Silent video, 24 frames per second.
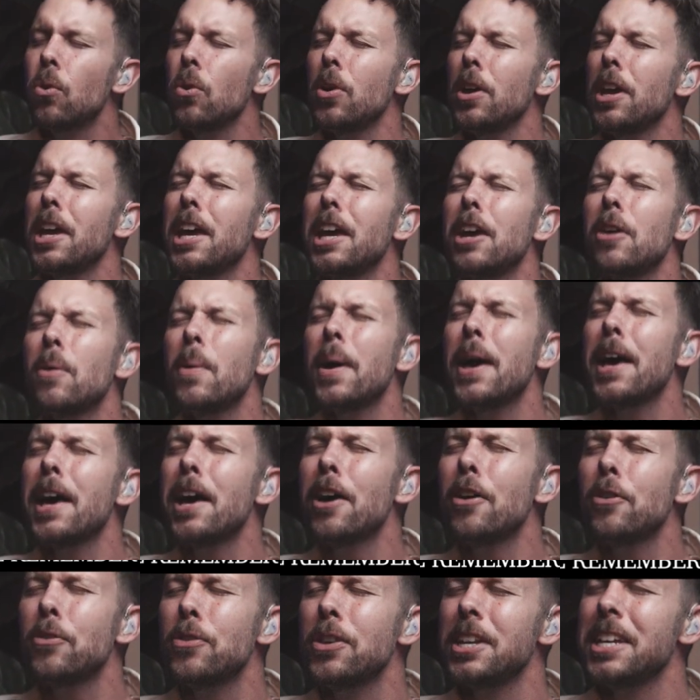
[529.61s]
we
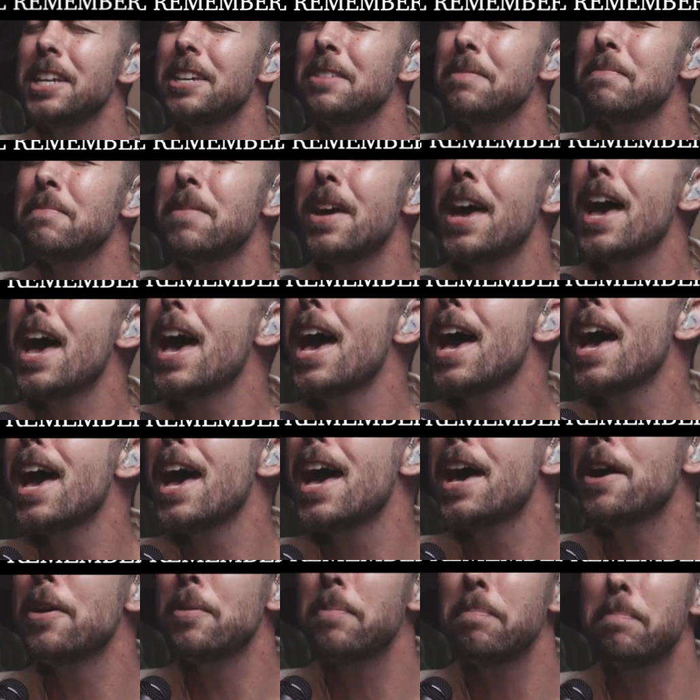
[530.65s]
will
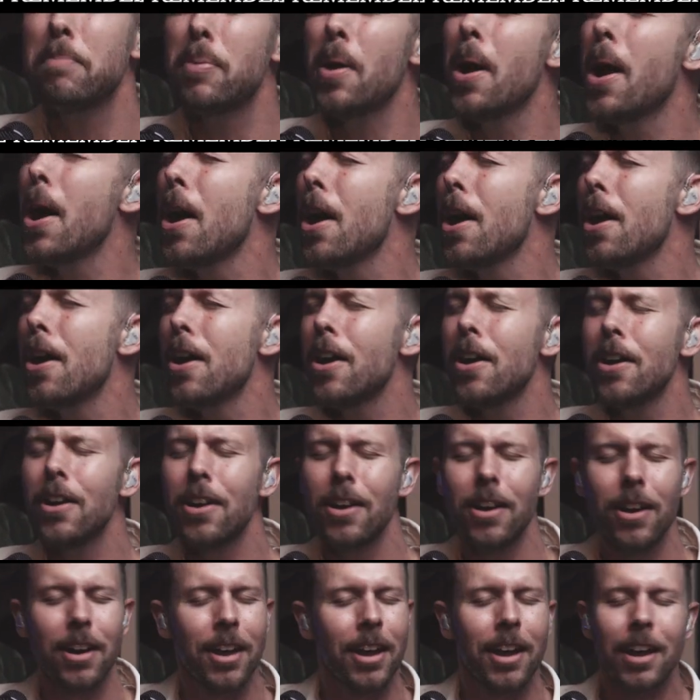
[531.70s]

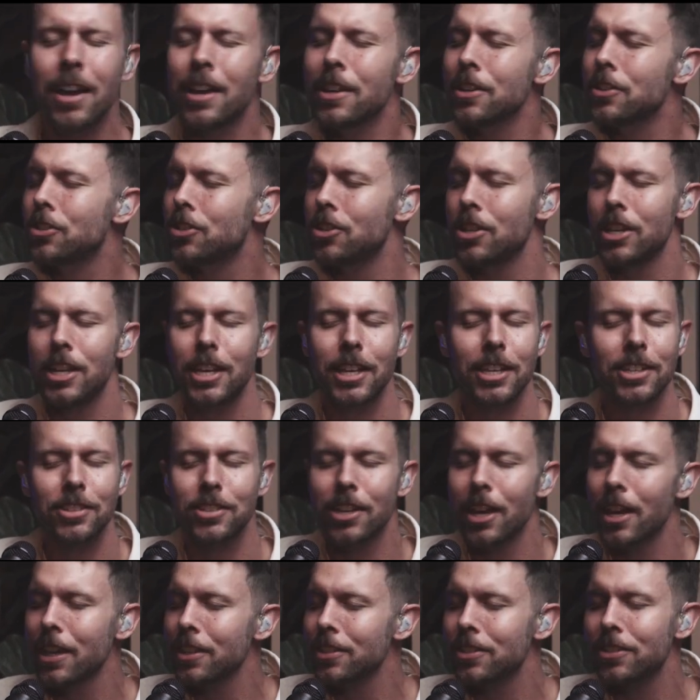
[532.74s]
remember.
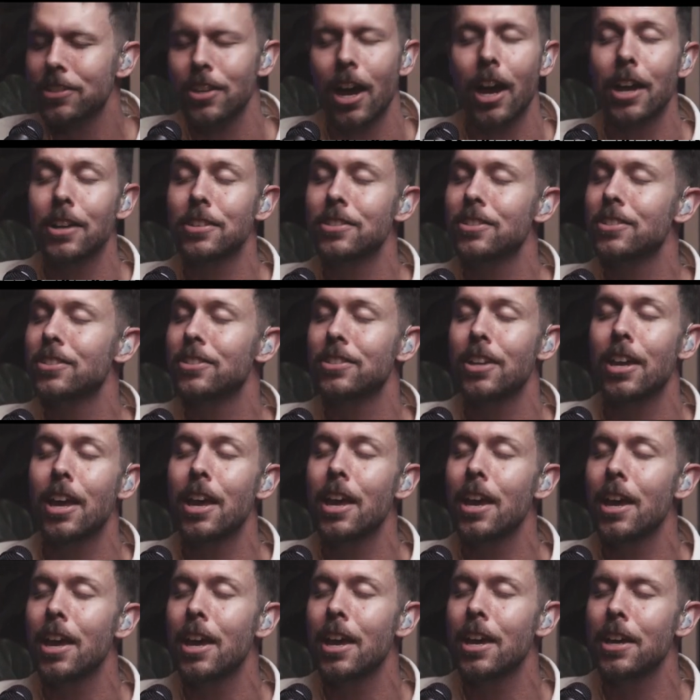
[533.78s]
Jesus, our
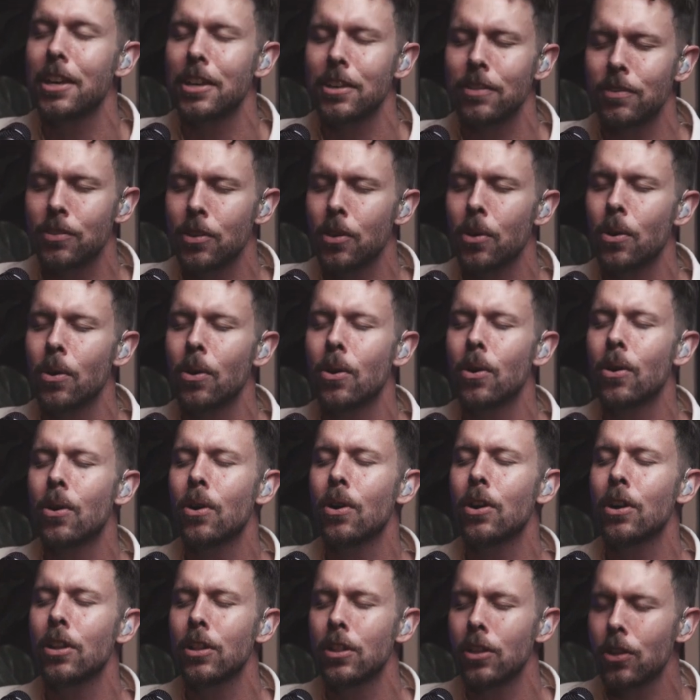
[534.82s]
Savior,
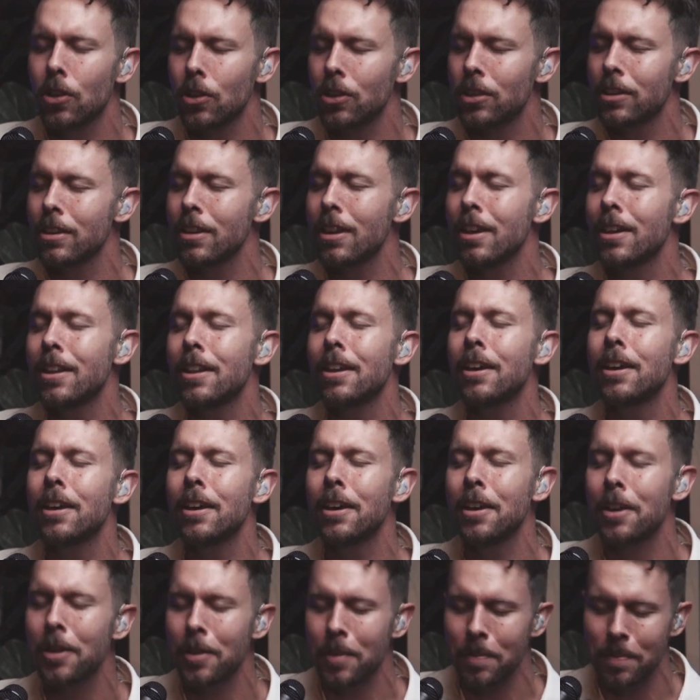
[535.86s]
look at
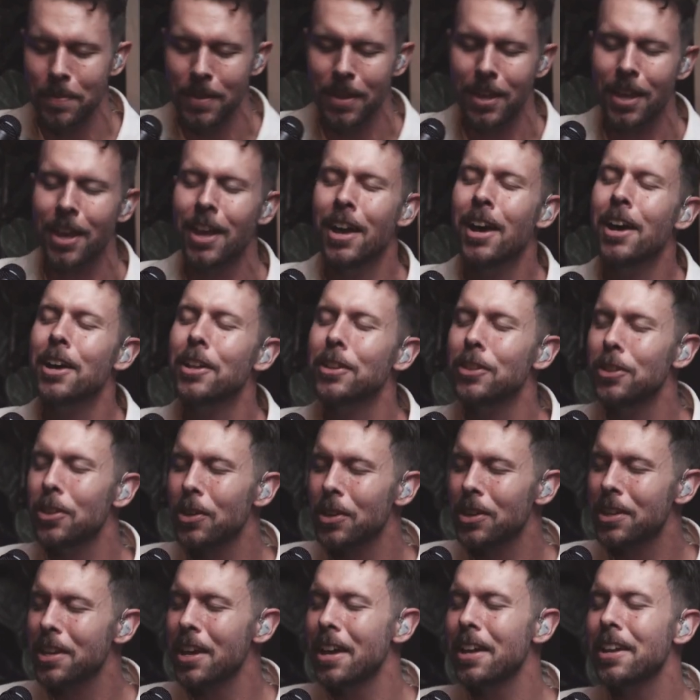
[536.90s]
Him,
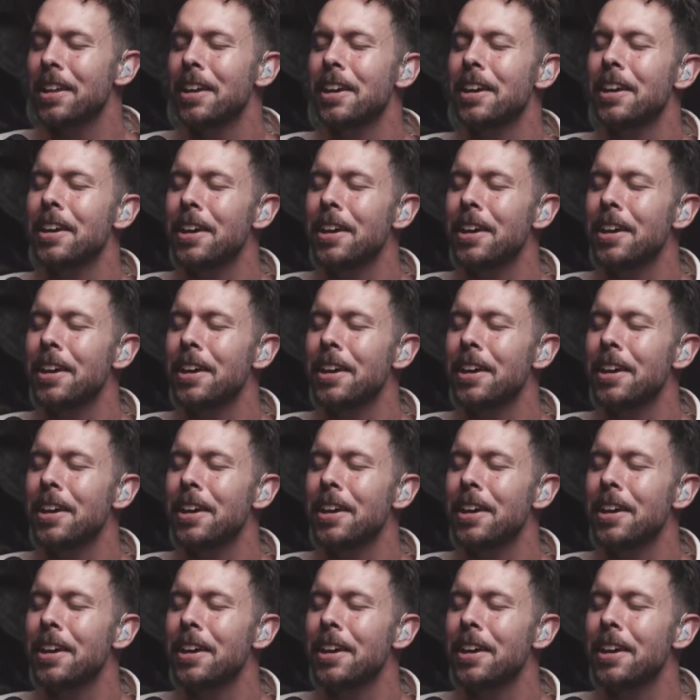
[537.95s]
look at